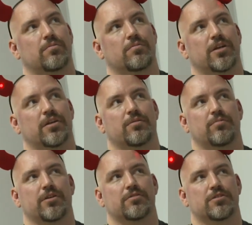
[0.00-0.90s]

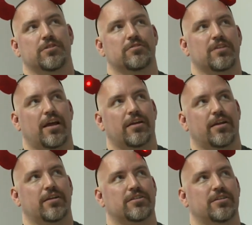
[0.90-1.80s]
We used to use like
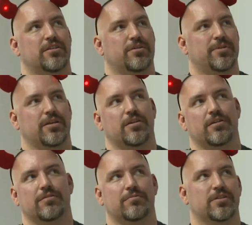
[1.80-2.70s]

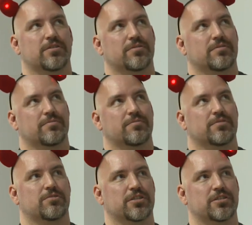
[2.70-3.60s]
HTTP. We
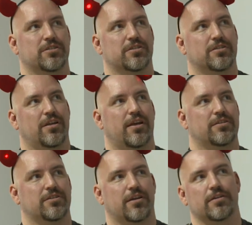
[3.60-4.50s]
switched to
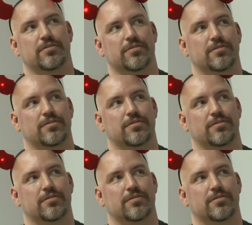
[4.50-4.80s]
Nginx.